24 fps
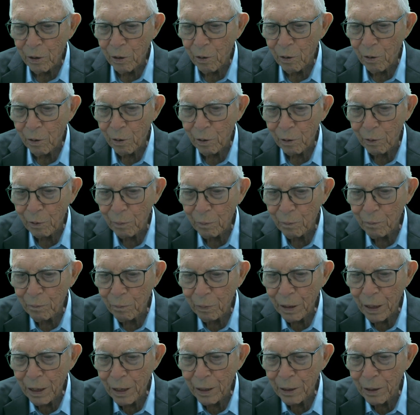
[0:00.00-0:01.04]
are
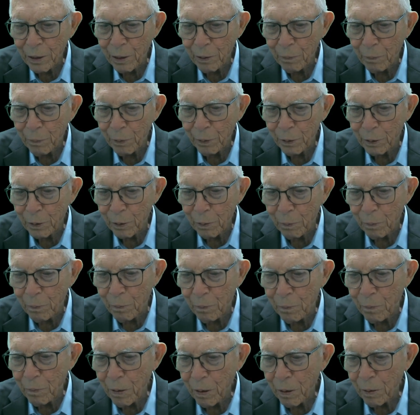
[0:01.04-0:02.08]
planning to put the
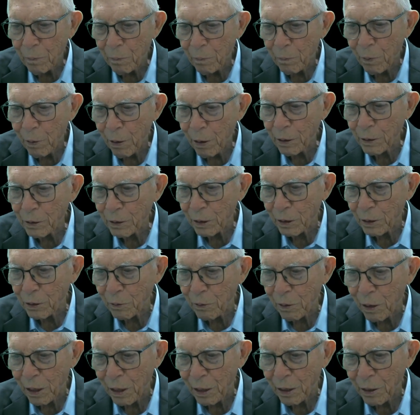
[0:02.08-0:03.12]
braces
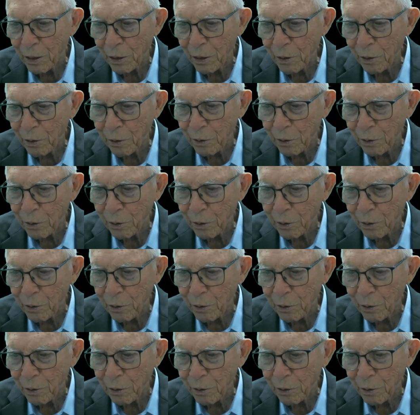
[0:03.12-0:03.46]
right in here,